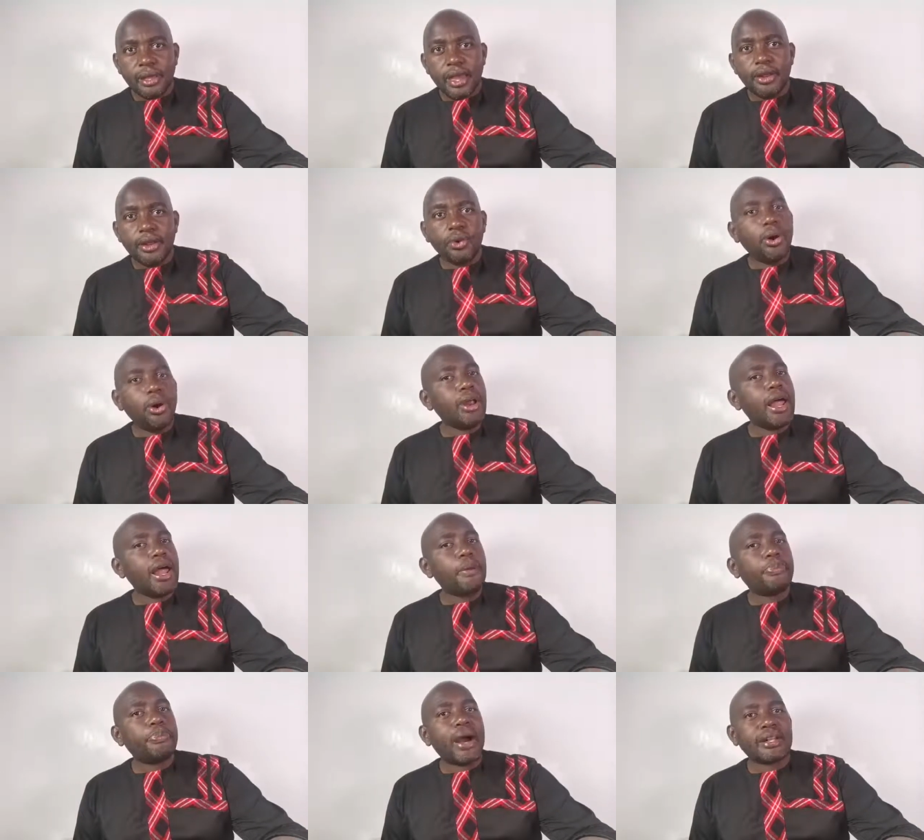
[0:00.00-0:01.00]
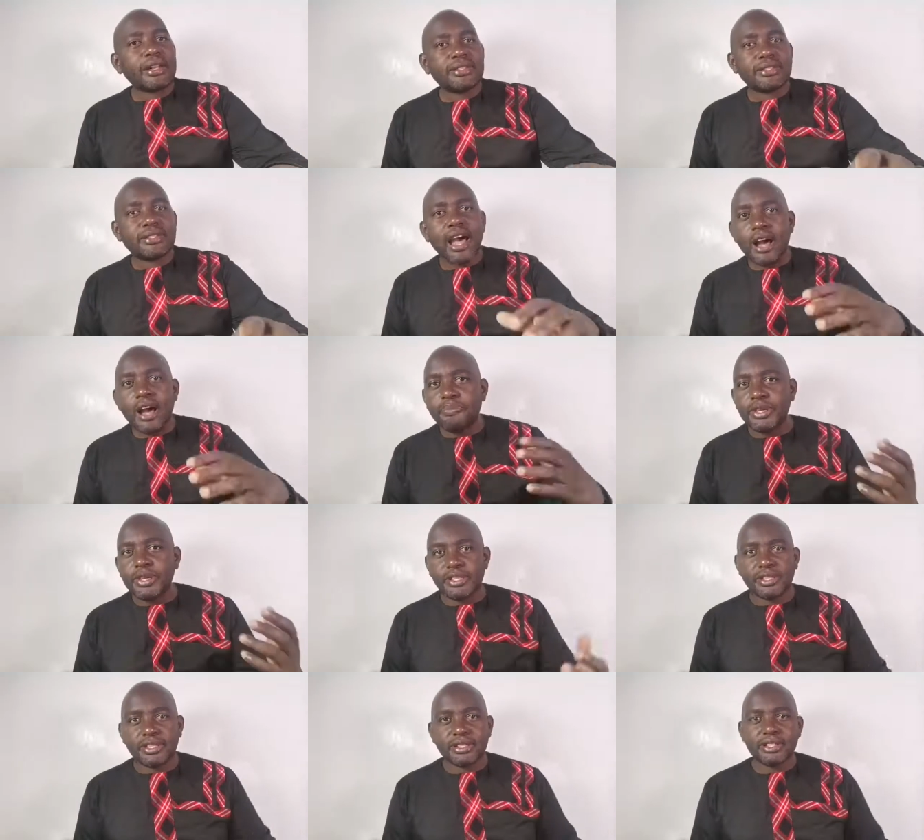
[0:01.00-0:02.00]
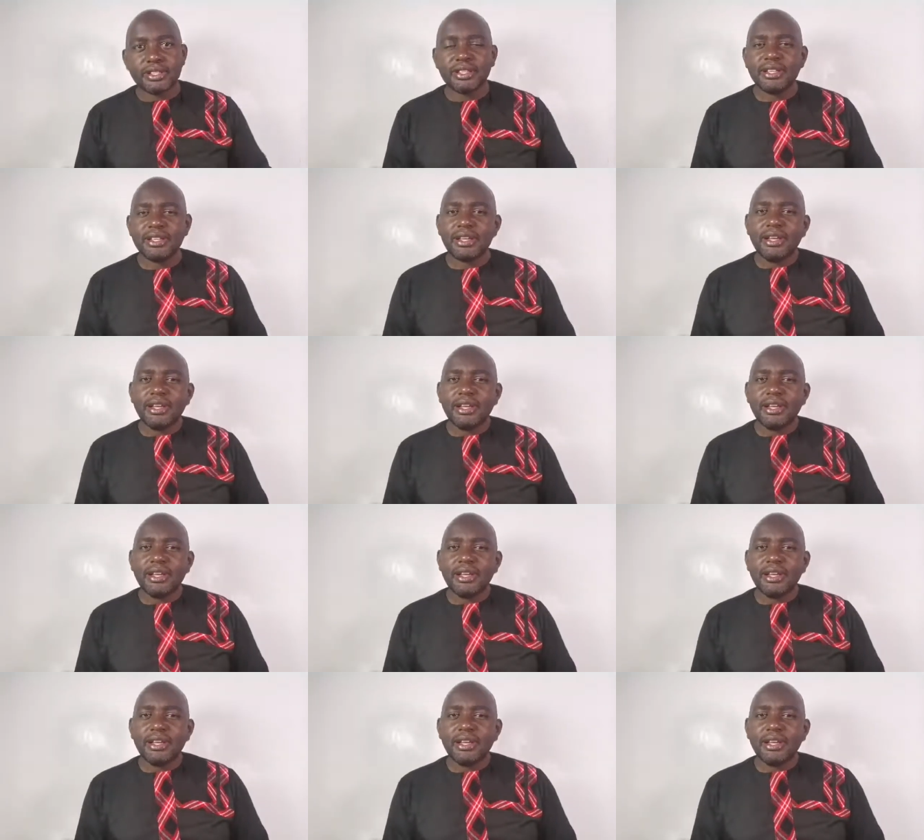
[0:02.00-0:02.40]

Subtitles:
and all her paths are peace.